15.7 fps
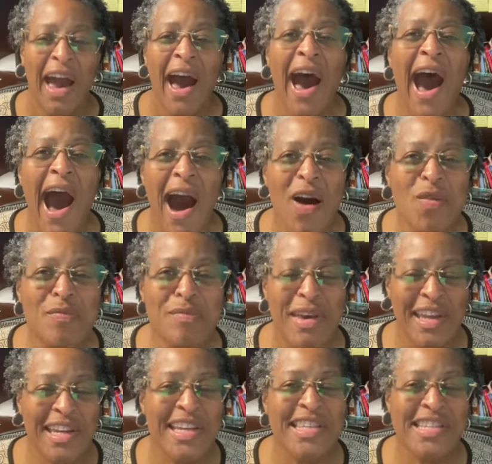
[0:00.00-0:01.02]
How
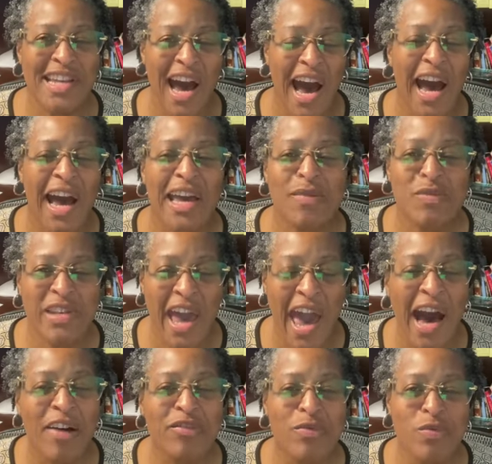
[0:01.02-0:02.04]
many times
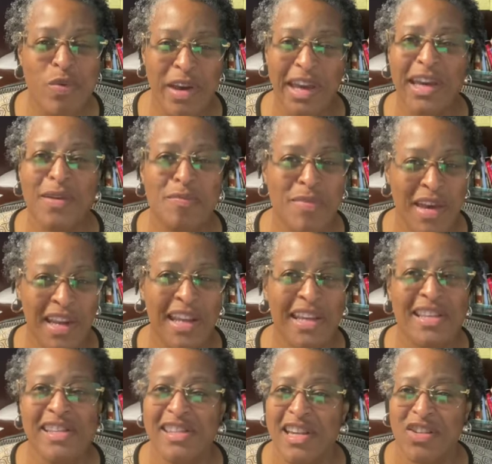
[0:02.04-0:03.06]
have we been
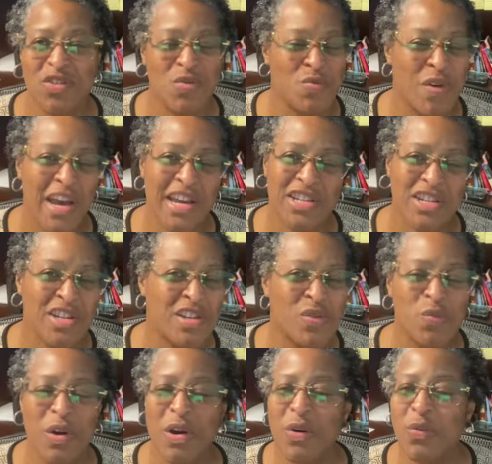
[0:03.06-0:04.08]
in situations
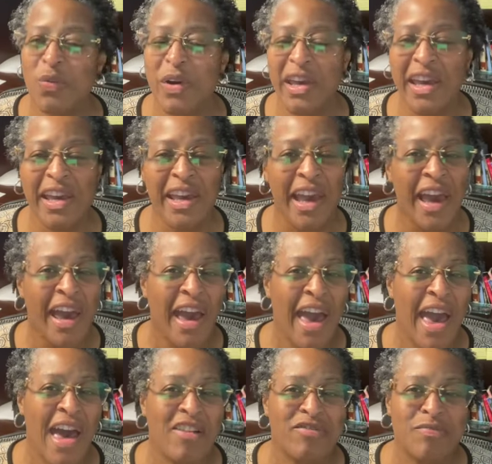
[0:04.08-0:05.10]
where we
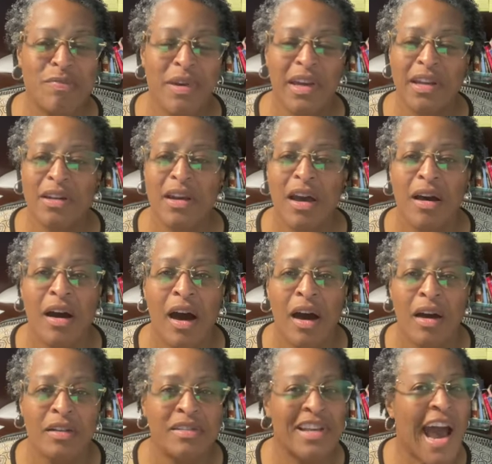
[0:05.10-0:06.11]
have been
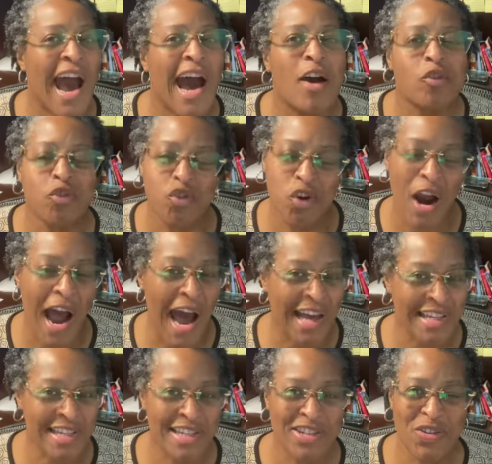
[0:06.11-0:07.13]
uh,
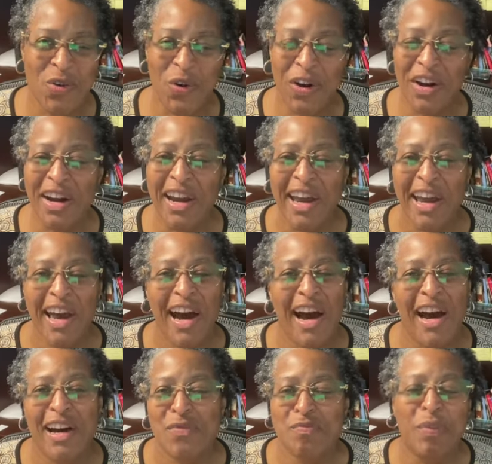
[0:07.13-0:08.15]
downtrodden or
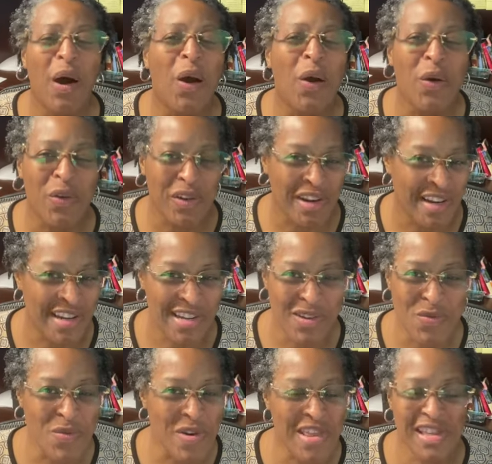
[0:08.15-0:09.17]
uh, burdened
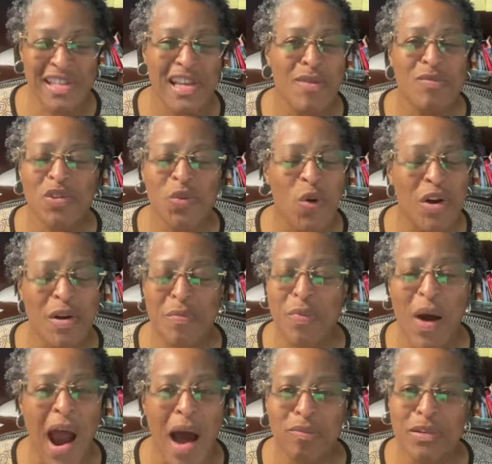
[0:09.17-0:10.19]
with some sort of
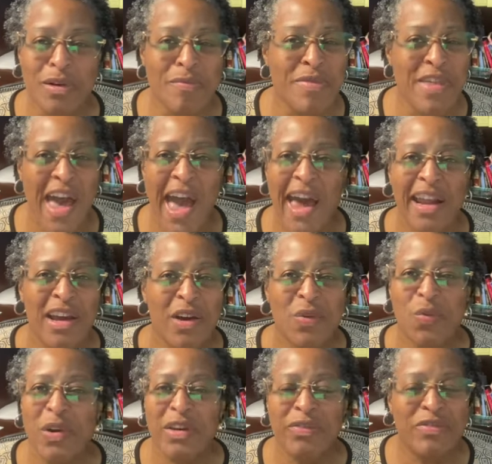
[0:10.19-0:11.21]
problem that
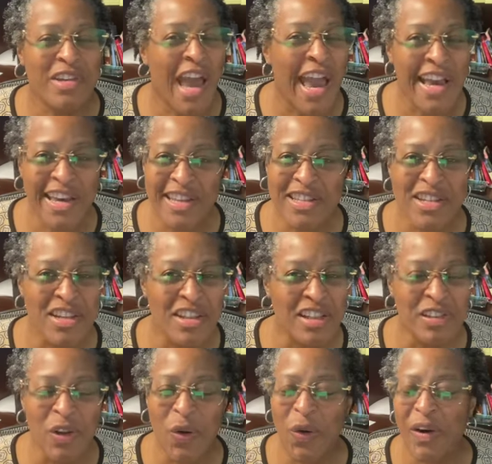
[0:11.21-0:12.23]
we've taken to the
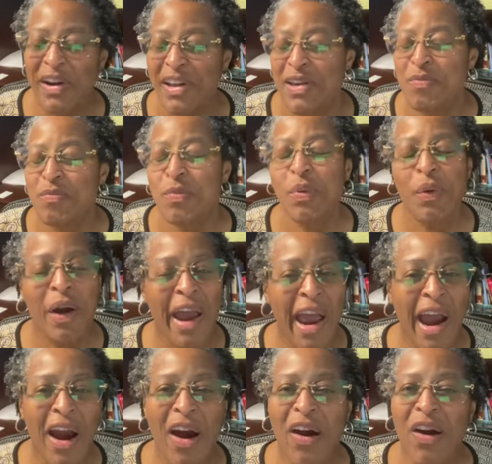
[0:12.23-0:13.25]
Lord in
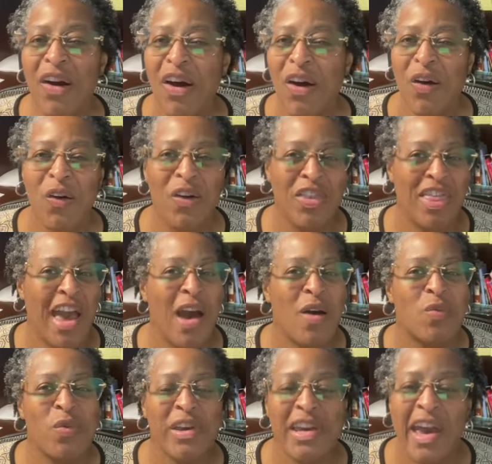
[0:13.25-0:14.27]
prayer or
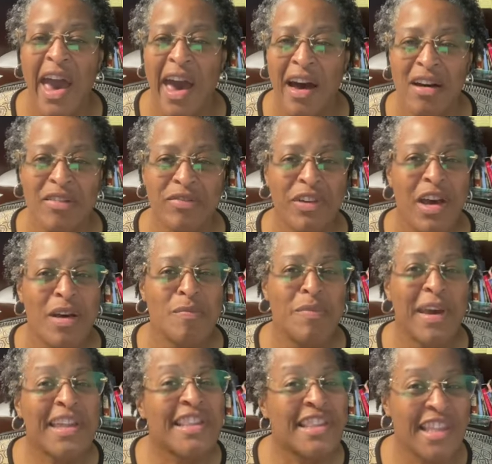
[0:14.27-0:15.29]
that we have
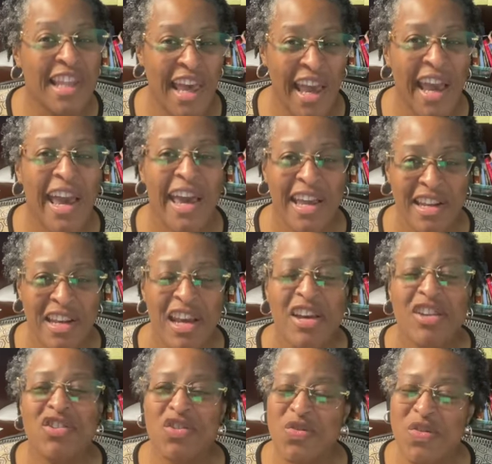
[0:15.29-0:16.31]
been led
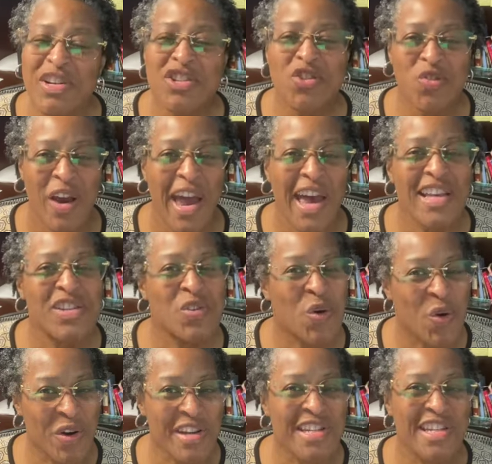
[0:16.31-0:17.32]
to address
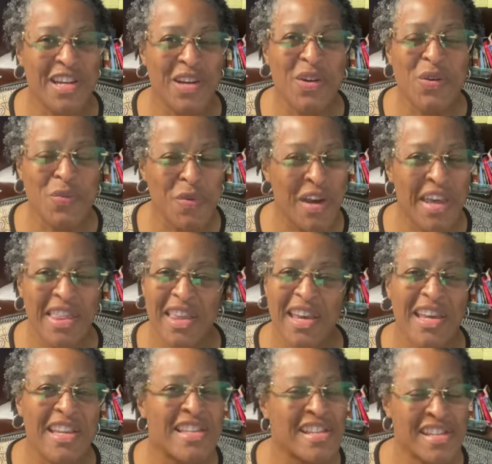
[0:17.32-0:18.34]
or deal with
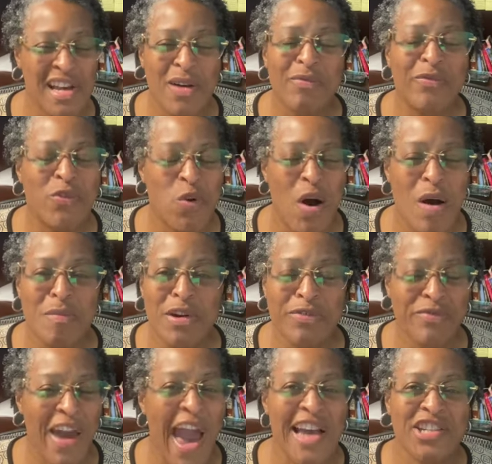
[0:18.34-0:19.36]
in some form or
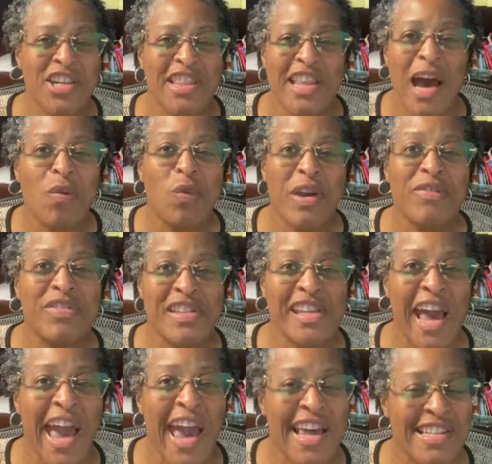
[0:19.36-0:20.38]
fashion that we've
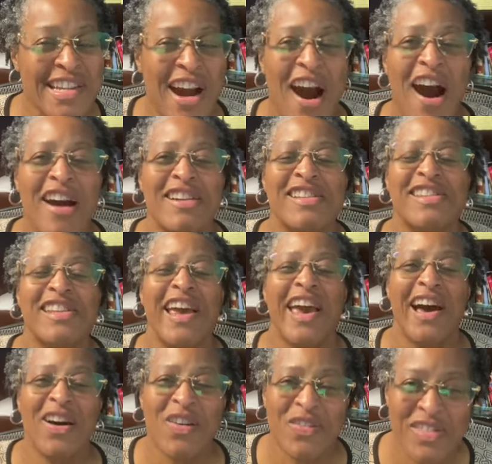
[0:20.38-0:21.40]
said to
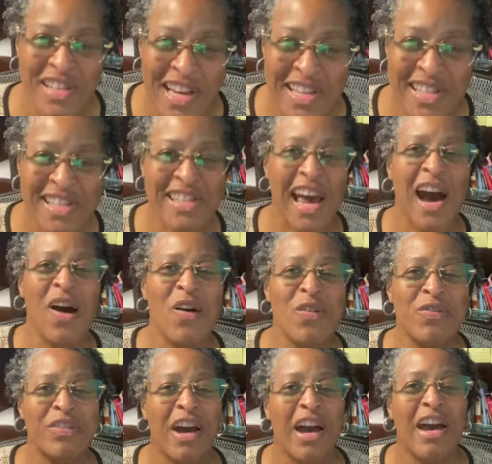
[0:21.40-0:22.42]
ourselves,
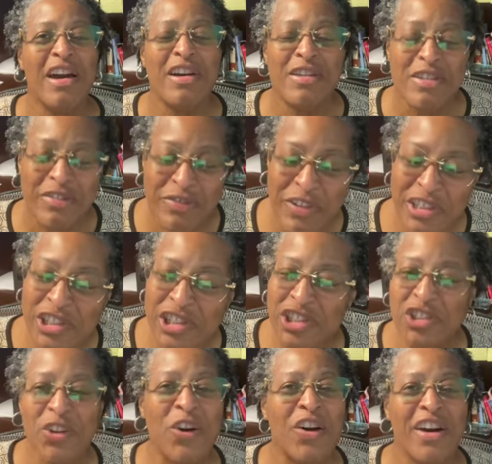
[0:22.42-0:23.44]
self, for
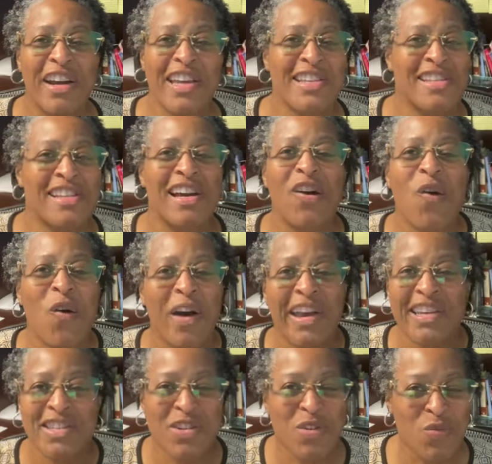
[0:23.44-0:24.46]
sure it's
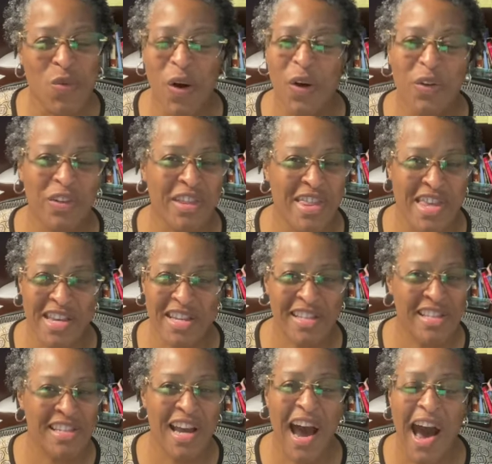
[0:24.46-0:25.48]
going to work
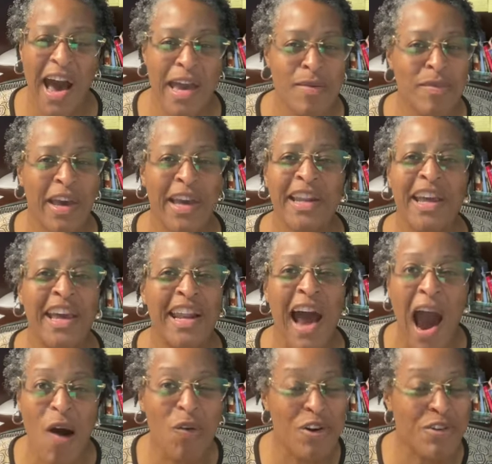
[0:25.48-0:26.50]
this time. And, and
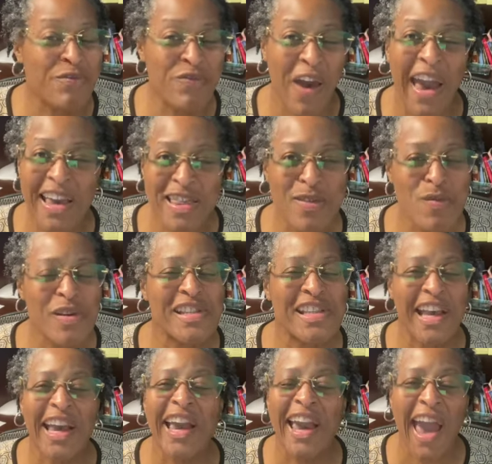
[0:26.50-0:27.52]
our faith was
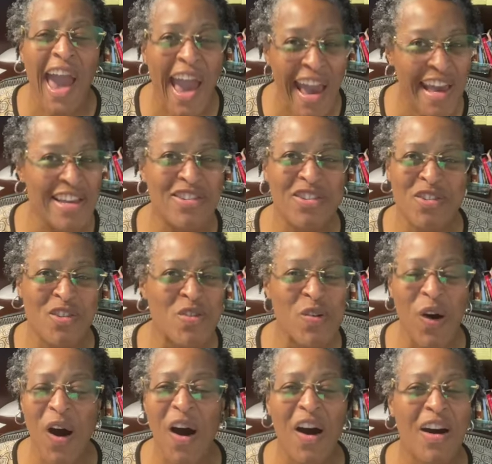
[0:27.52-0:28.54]
engaged, you
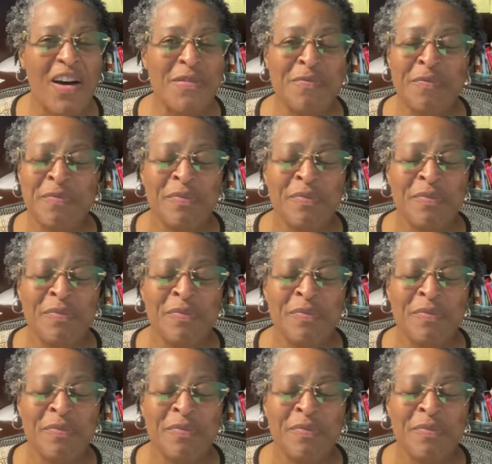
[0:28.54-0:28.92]
all.